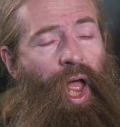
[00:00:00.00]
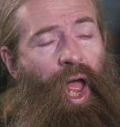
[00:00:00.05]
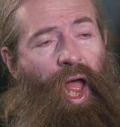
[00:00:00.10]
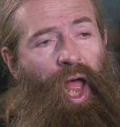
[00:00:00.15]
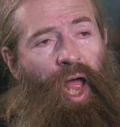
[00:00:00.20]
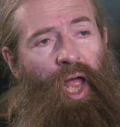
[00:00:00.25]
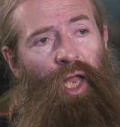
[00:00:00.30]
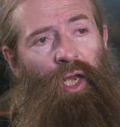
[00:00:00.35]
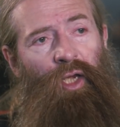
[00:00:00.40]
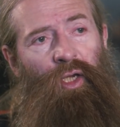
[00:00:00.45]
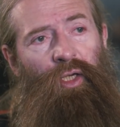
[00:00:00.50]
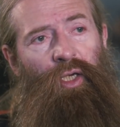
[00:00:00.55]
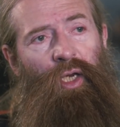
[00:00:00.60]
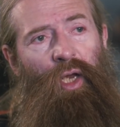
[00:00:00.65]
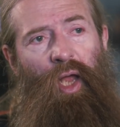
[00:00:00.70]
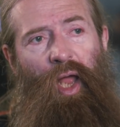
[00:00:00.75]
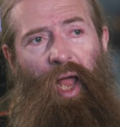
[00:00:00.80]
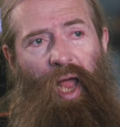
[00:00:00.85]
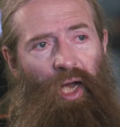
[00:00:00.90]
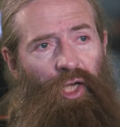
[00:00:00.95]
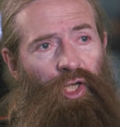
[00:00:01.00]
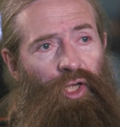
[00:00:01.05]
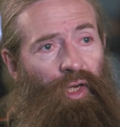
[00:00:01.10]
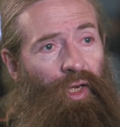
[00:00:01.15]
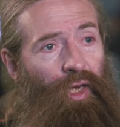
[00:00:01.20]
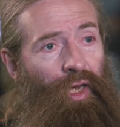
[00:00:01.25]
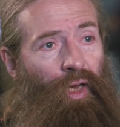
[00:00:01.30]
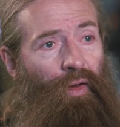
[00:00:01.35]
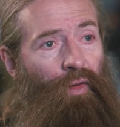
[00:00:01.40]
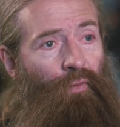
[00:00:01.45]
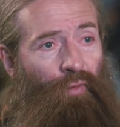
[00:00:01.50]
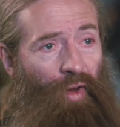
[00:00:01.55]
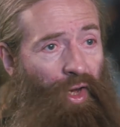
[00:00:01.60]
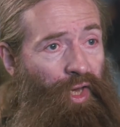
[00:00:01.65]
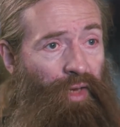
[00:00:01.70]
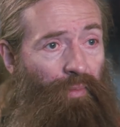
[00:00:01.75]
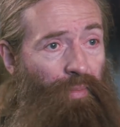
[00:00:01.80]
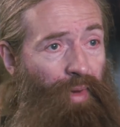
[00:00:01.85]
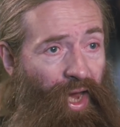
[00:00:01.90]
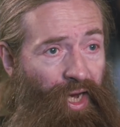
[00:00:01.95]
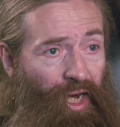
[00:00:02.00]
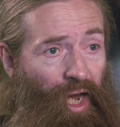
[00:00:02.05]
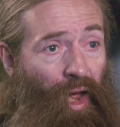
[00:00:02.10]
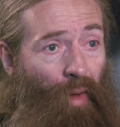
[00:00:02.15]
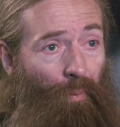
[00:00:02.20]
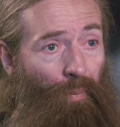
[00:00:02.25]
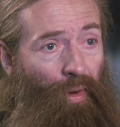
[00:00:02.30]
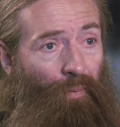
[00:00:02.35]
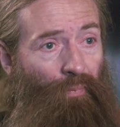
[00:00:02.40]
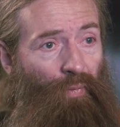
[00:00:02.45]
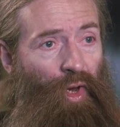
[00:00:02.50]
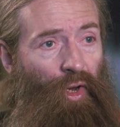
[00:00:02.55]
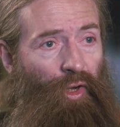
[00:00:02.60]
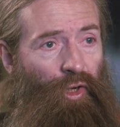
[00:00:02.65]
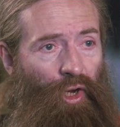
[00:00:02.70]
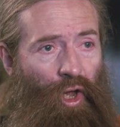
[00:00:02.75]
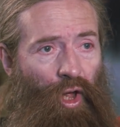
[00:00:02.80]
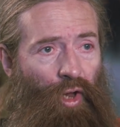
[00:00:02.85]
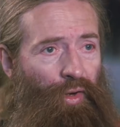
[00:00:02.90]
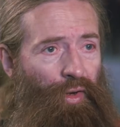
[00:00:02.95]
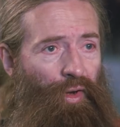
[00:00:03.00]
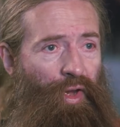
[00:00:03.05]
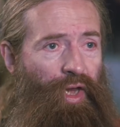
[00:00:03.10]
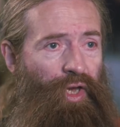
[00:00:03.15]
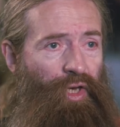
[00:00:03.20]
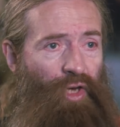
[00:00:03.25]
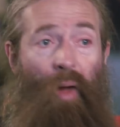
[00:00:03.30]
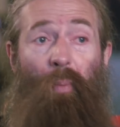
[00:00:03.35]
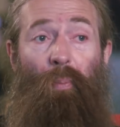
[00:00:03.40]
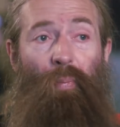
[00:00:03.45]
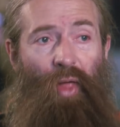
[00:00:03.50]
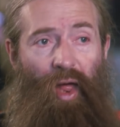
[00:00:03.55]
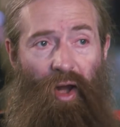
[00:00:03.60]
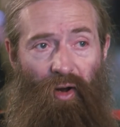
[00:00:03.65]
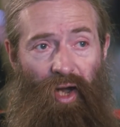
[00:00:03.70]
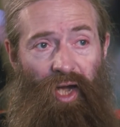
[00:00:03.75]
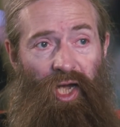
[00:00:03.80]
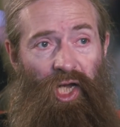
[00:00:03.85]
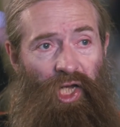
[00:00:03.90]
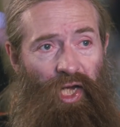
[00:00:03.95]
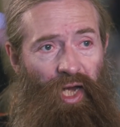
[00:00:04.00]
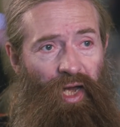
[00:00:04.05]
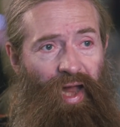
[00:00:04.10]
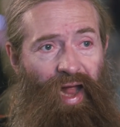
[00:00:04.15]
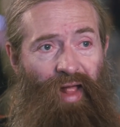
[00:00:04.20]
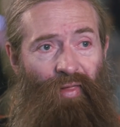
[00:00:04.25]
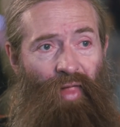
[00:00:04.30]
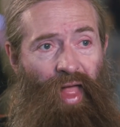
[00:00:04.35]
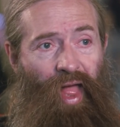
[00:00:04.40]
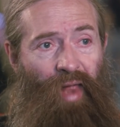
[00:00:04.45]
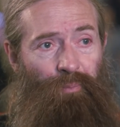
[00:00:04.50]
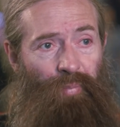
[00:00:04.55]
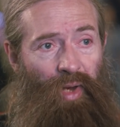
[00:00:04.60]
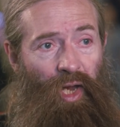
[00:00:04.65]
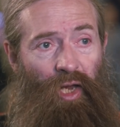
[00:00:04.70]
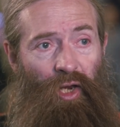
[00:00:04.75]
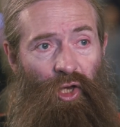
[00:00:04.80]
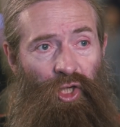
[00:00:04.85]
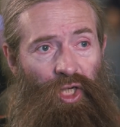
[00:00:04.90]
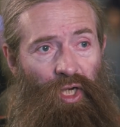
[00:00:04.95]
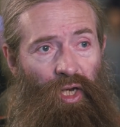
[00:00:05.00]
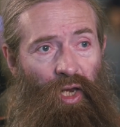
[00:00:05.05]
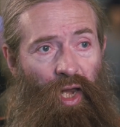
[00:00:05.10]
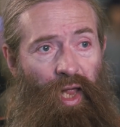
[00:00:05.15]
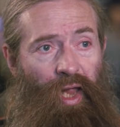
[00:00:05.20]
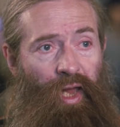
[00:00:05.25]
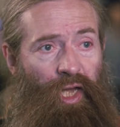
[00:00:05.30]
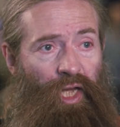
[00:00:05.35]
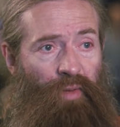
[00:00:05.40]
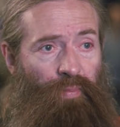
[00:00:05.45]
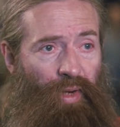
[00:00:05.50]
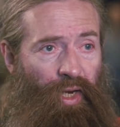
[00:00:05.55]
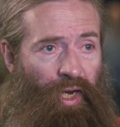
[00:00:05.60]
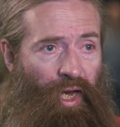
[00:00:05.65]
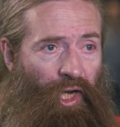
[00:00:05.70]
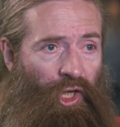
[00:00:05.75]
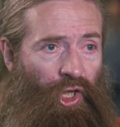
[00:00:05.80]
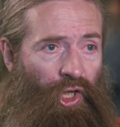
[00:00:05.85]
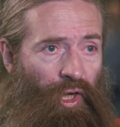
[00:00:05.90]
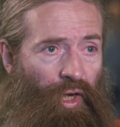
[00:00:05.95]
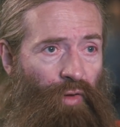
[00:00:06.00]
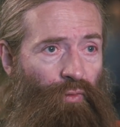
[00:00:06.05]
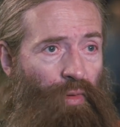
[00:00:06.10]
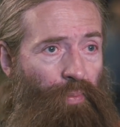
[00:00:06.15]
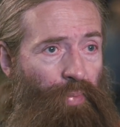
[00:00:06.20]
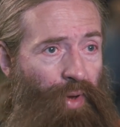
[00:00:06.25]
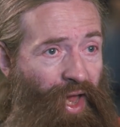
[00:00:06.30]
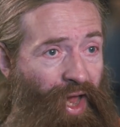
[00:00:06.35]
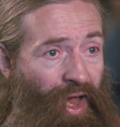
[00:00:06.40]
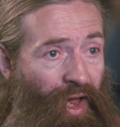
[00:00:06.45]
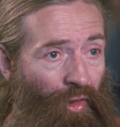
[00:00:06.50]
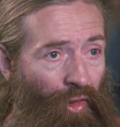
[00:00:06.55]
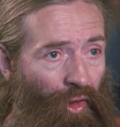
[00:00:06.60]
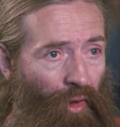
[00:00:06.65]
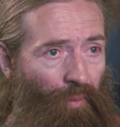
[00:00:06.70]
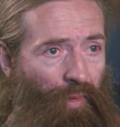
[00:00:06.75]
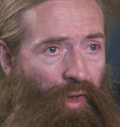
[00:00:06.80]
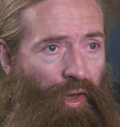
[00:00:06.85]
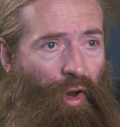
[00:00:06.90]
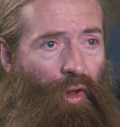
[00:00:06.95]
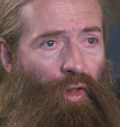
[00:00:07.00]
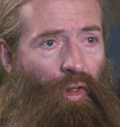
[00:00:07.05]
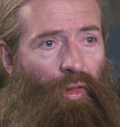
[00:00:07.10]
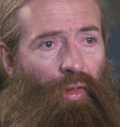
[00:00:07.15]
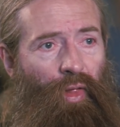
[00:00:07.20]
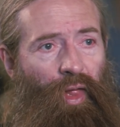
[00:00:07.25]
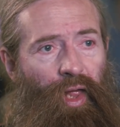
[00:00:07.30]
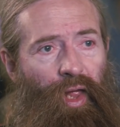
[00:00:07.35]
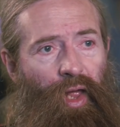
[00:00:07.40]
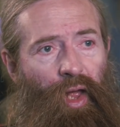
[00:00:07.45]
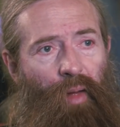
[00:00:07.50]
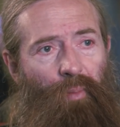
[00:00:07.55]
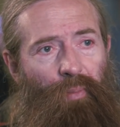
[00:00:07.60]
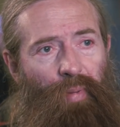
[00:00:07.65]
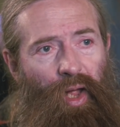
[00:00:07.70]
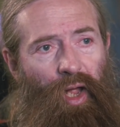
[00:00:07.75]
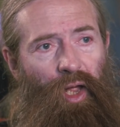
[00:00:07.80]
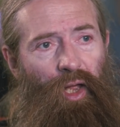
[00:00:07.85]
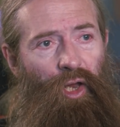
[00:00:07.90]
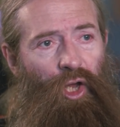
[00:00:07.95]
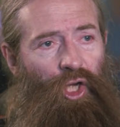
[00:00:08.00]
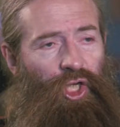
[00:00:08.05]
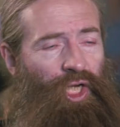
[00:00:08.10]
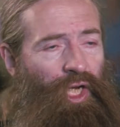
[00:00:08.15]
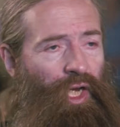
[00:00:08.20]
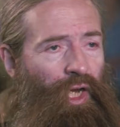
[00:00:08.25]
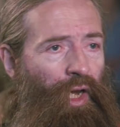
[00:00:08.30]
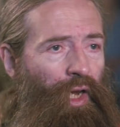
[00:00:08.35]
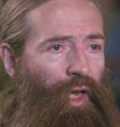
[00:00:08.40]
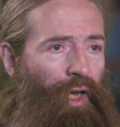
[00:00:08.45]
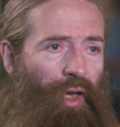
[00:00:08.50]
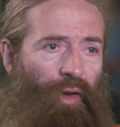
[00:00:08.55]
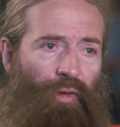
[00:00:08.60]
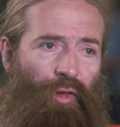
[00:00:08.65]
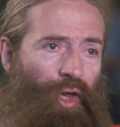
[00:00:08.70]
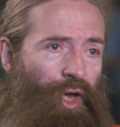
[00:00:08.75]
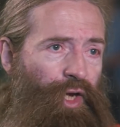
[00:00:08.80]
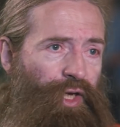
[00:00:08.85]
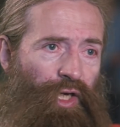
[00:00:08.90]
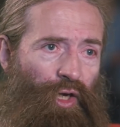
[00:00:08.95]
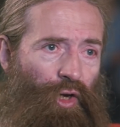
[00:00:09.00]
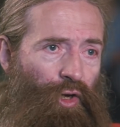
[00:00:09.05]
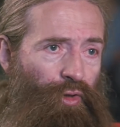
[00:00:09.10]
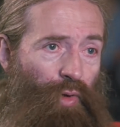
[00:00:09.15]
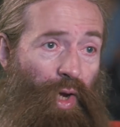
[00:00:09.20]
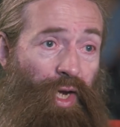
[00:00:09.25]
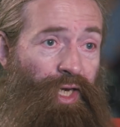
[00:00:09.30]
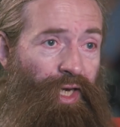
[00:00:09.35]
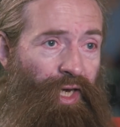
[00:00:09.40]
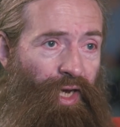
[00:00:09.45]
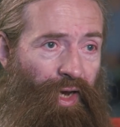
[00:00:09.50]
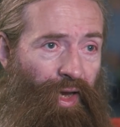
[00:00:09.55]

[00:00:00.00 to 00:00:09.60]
and actually fix them back up. Not stop their aging at that biological age, but actually repair them so that they are biologically 30 or 20